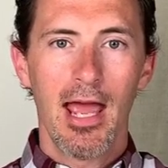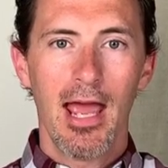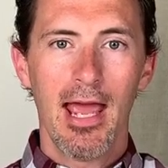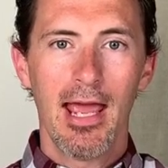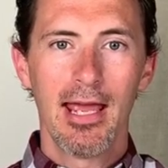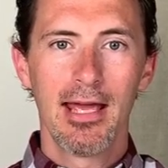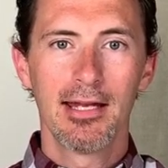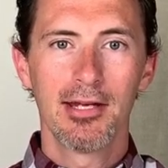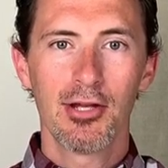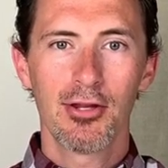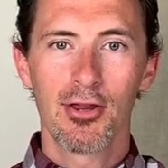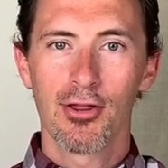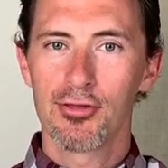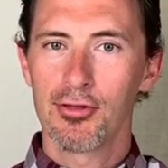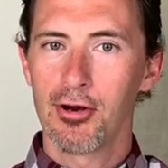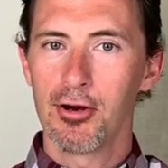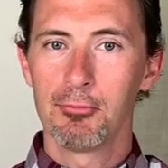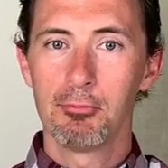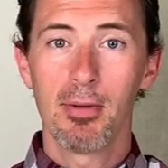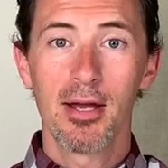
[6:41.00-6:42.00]
and the
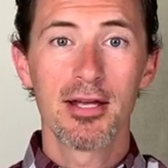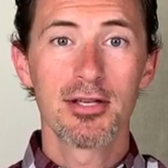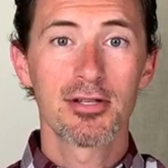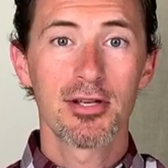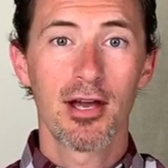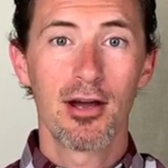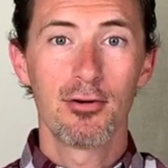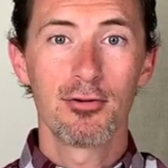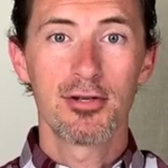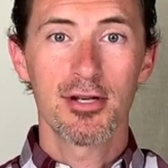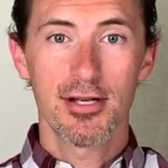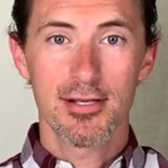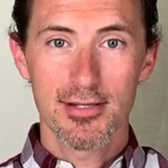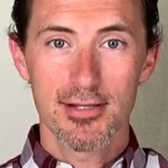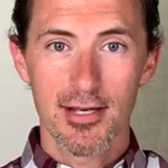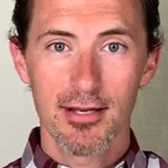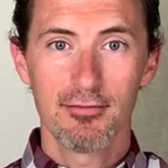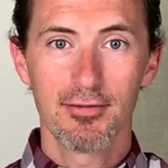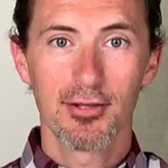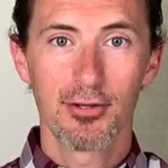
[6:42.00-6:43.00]
third base coach is
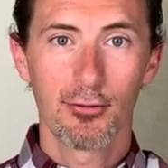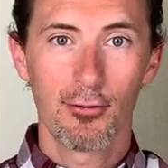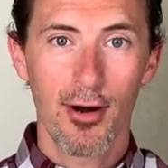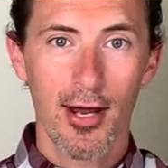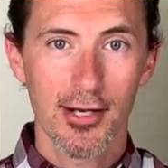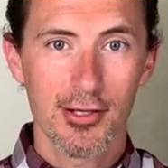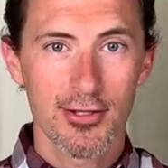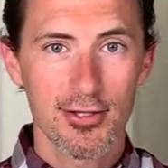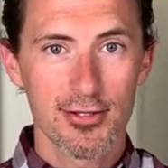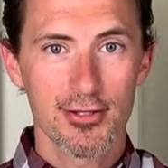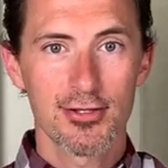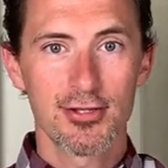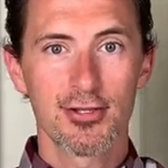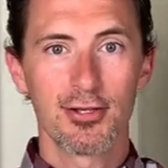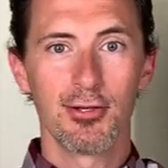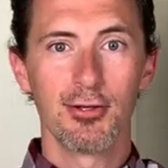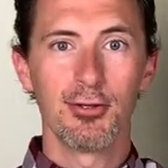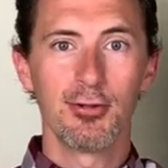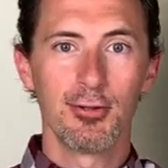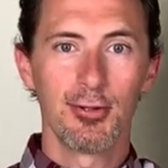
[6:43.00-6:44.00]
giving directions
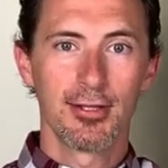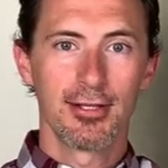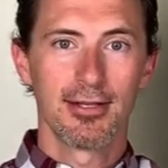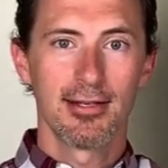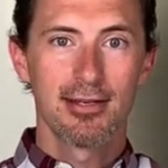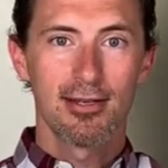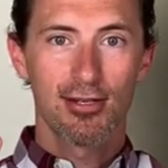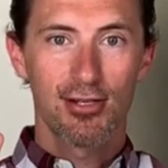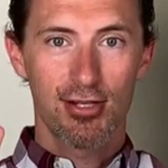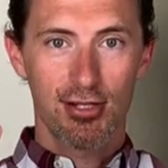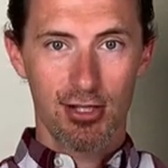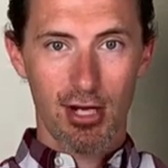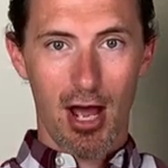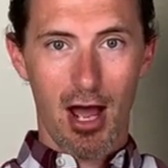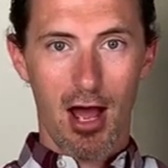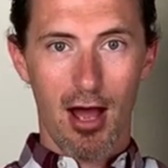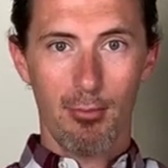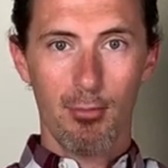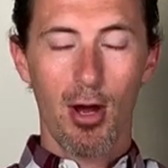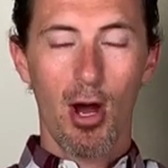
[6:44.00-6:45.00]
to
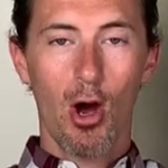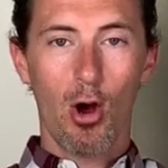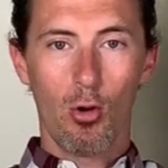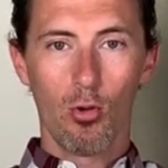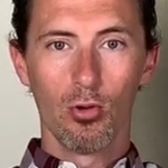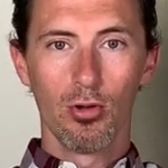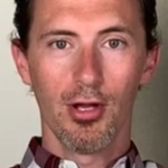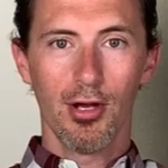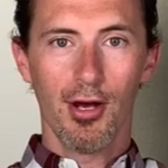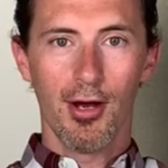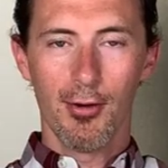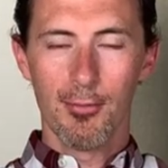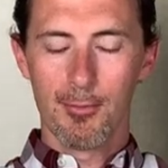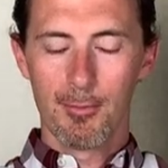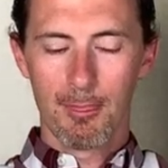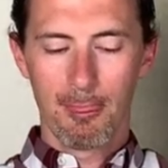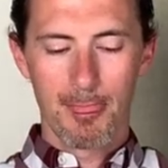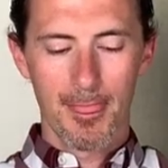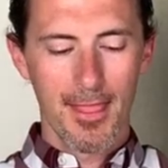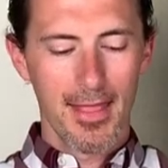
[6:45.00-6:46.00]
stop, hold up,
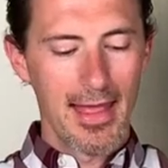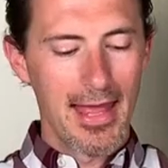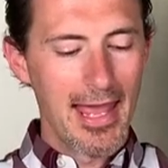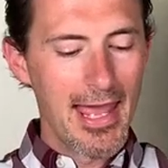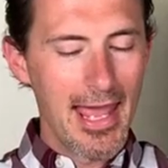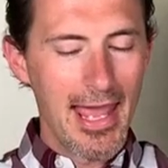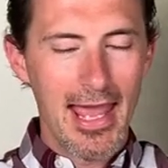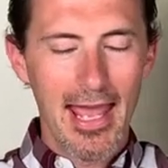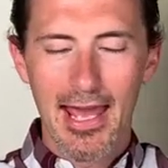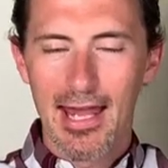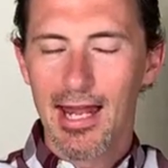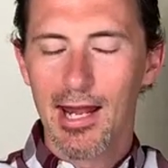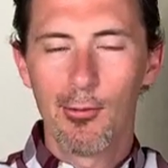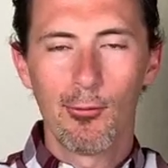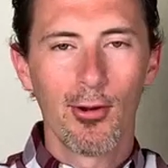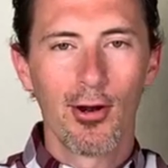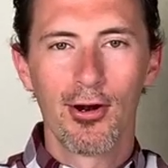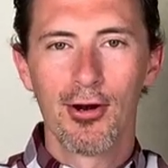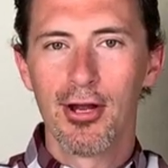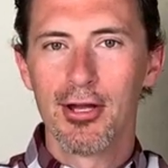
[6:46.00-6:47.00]
and that
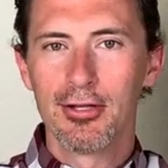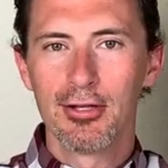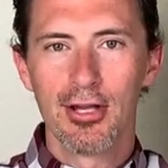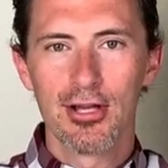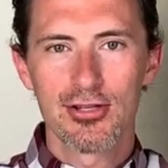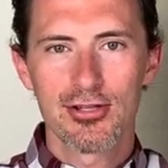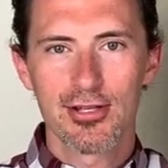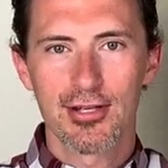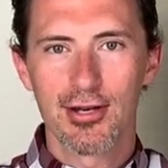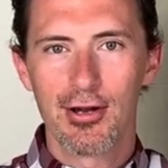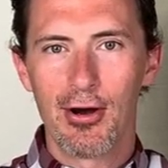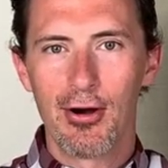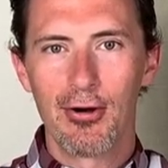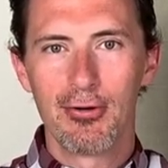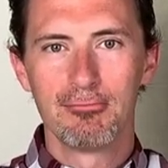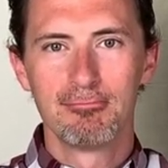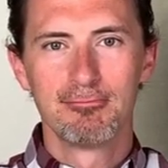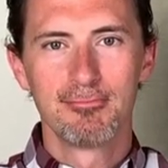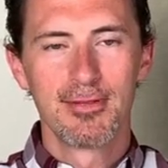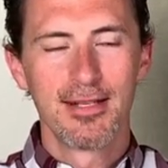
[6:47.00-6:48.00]
runner doesn't listen at
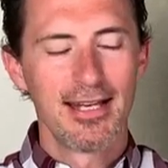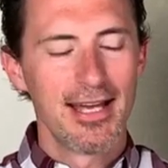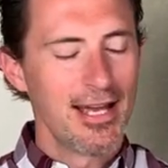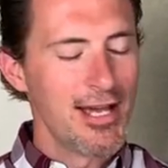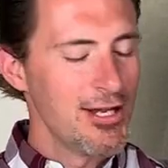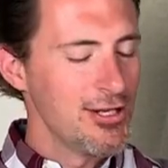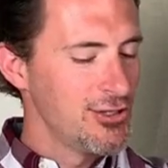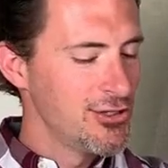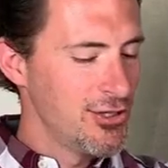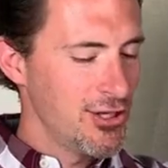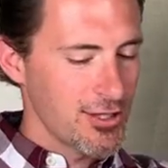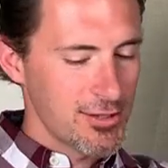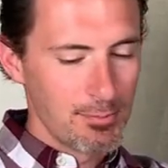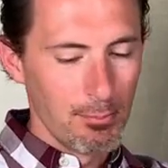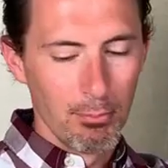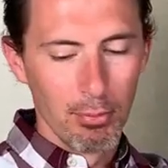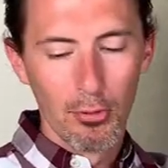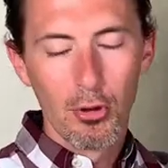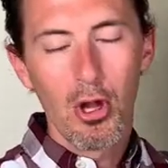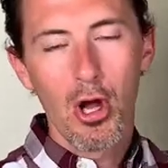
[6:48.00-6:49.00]
all.
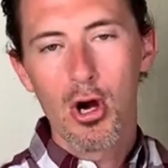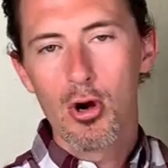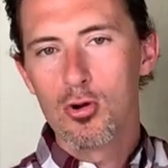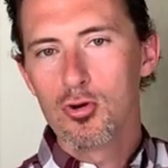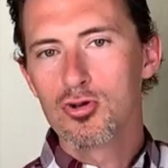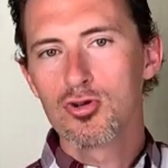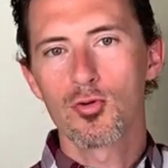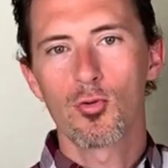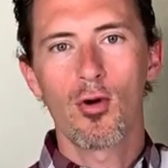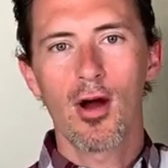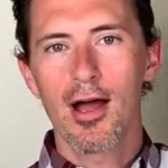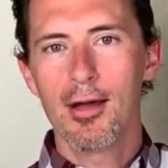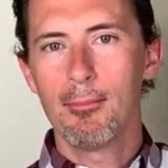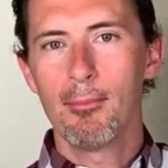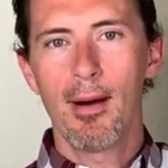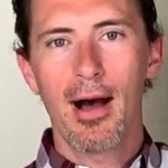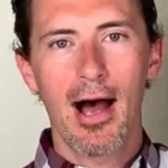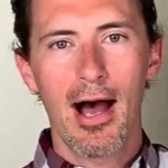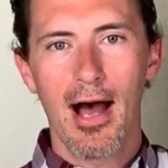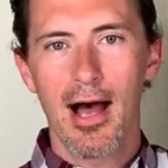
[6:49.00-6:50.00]
Just blows right
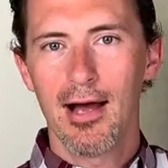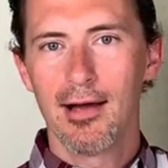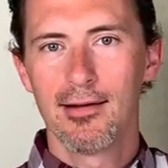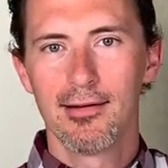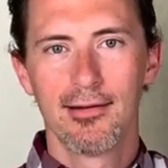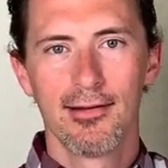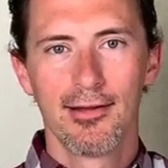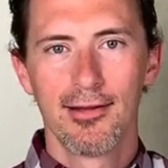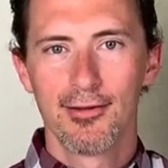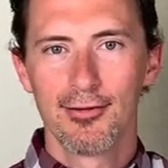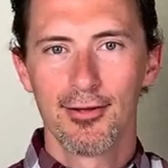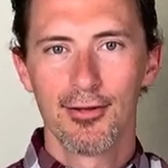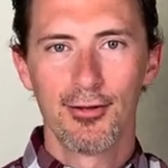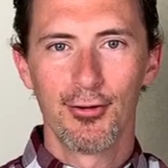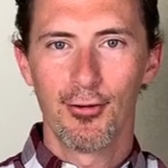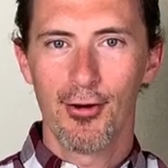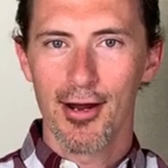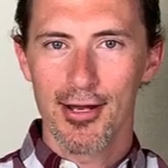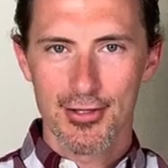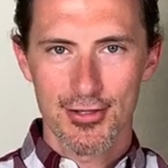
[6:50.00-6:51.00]
by the
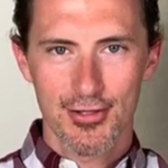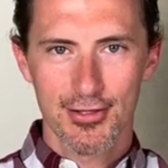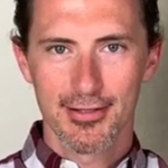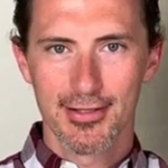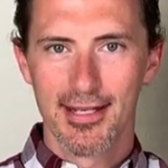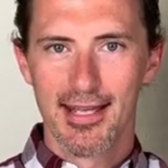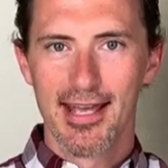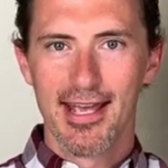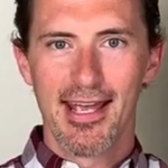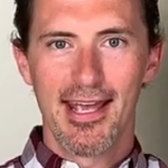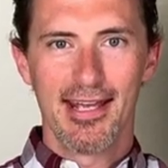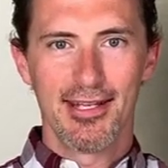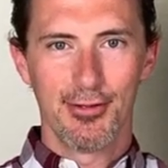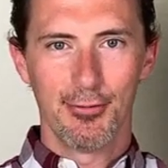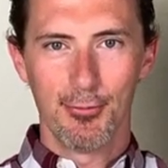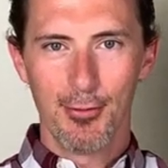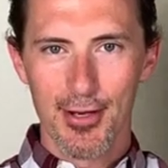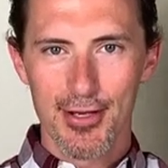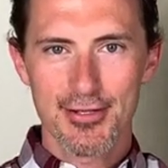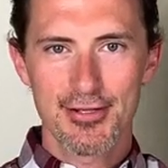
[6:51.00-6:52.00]
direction and the
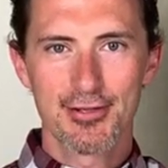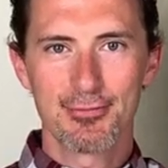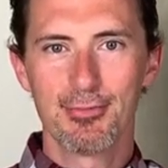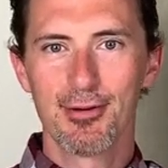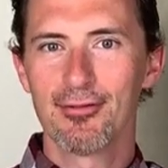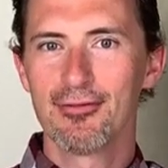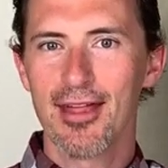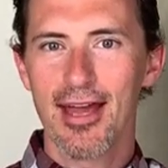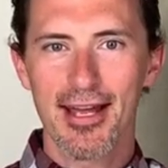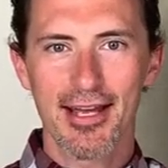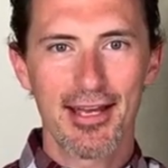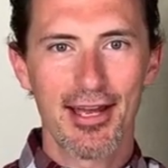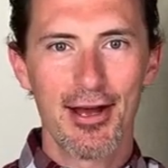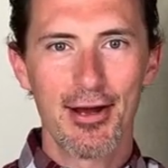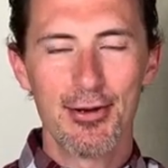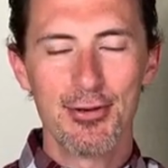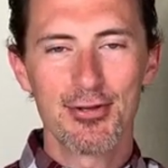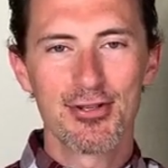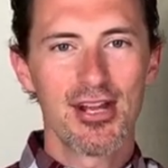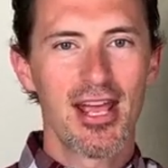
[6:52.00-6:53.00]
wisdom of that
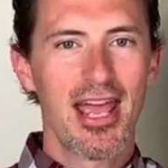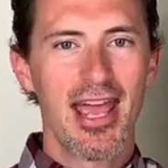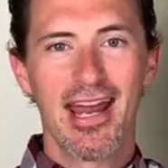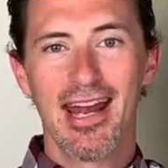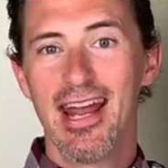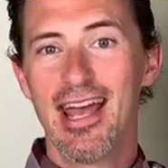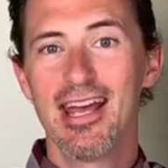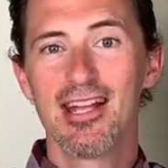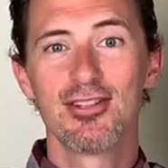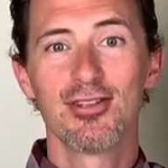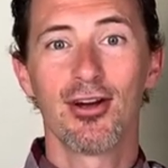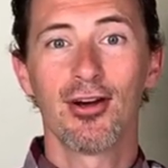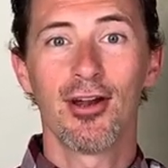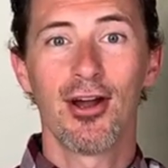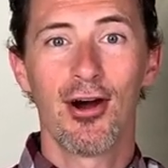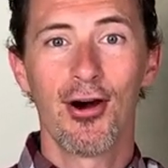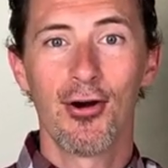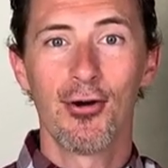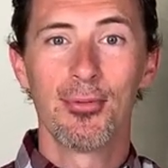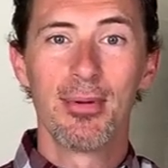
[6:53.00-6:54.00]
coach and heads on
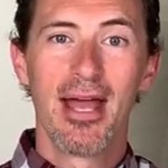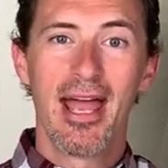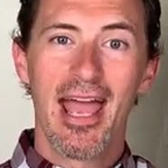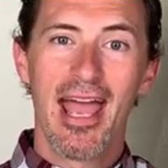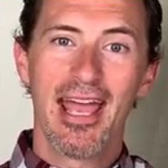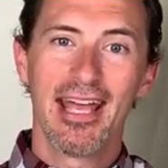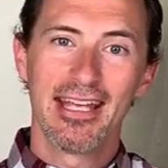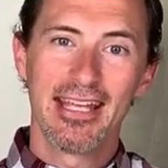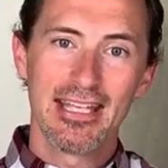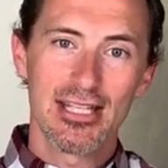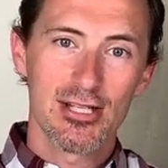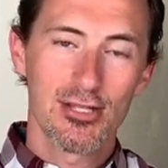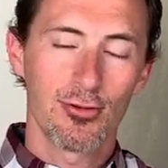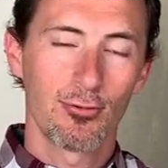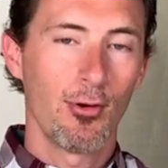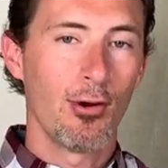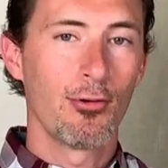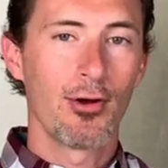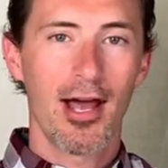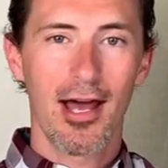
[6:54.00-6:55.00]
home and gets
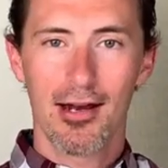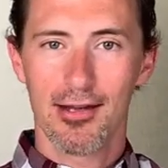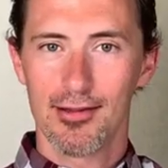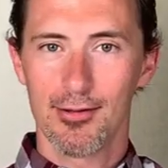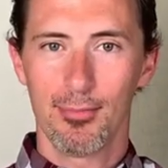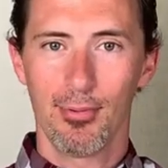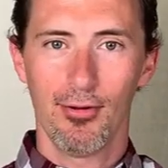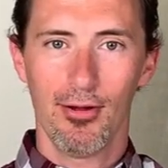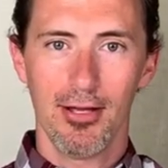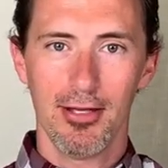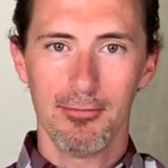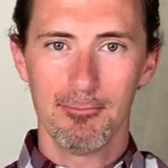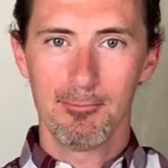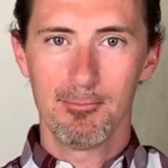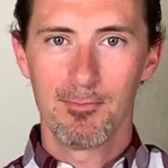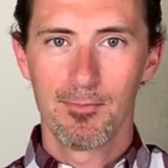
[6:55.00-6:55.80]
thrown out at the plate.